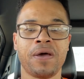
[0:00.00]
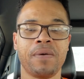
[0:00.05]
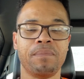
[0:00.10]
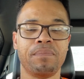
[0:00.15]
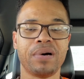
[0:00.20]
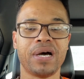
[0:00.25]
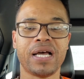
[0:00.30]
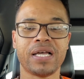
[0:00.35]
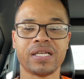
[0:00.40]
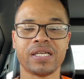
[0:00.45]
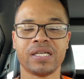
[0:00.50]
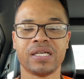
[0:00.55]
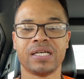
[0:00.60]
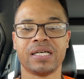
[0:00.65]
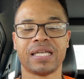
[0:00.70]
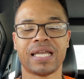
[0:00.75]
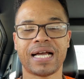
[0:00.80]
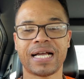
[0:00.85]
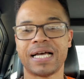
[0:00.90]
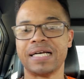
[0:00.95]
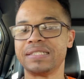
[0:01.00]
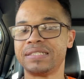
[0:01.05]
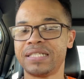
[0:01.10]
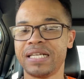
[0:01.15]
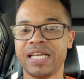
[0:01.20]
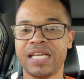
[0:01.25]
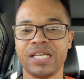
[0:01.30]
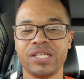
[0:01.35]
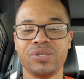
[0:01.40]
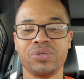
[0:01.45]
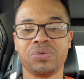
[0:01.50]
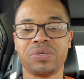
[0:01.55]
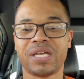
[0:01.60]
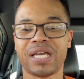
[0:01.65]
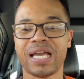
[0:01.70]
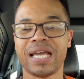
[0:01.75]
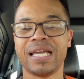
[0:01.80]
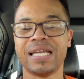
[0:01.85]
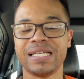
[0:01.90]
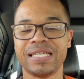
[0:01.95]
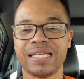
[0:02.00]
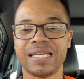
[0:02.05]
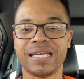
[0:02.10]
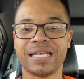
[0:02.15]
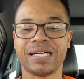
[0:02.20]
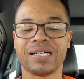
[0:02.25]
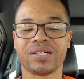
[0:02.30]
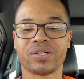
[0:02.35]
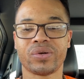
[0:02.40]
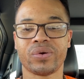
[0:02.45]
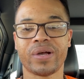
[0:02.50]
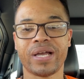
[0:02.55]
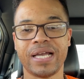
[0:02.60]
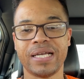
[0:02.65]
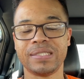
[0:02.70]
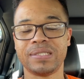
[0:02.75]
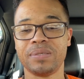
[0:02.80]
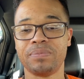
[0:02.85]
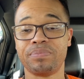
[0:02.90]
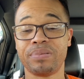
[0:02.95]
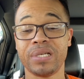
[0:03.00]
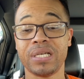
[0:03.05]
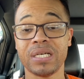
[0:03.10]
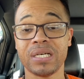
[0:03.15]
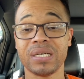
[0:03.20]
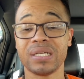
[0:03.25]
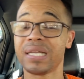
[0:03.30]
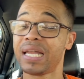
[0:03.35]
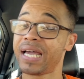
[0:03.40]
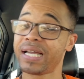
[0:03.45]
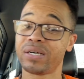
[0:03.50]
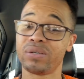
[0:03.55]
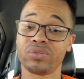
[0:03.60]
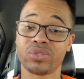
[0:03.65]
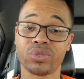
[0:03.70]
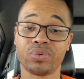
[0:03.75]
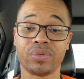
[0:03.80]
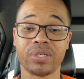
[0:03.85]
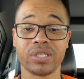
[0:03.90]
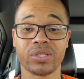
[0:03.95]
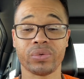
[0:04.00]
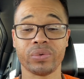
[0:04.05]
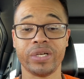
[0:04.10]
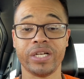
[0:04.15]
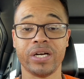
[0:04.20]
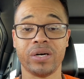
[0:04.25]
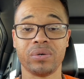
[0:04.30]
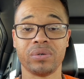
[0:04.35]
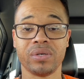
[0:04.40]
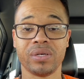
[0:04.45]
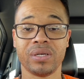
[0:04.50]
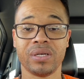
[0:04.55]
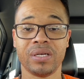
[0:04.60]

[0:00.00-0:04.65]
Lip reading: But like I said, you can't get a crazy build like on 23 though.